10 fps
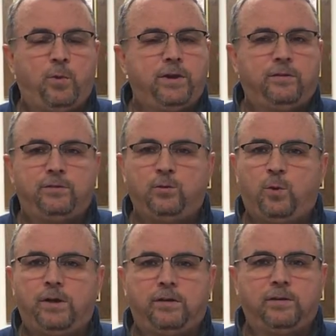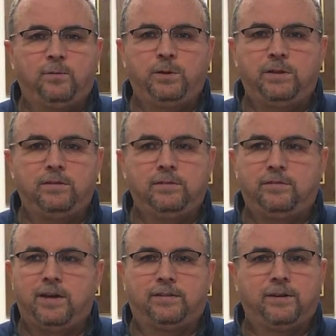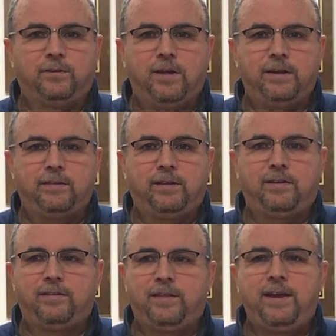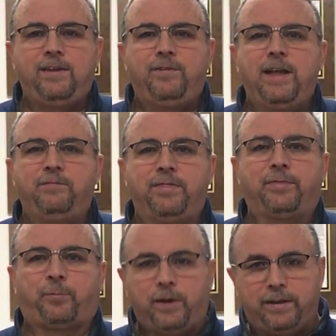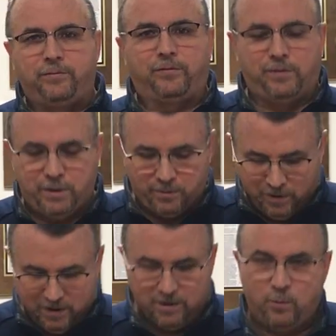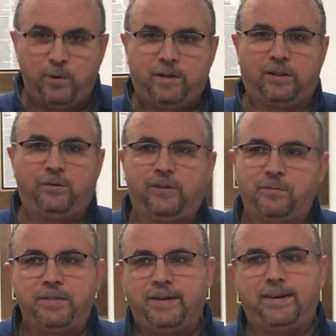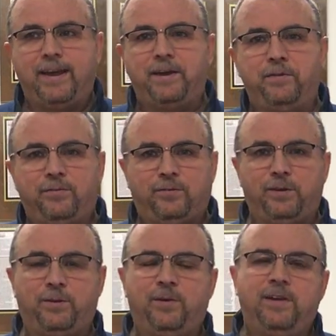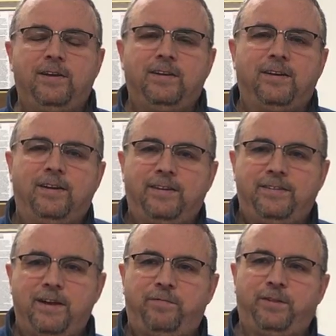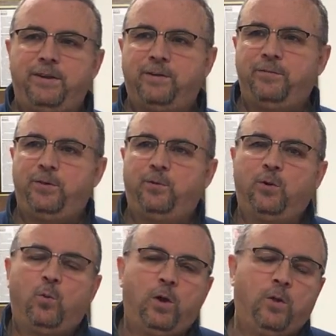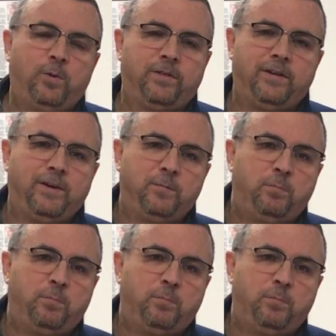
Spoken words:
We don't do well here with it in South Carolina. They even have a threat of snow. We close everything down, so definitely don't do real well with it here.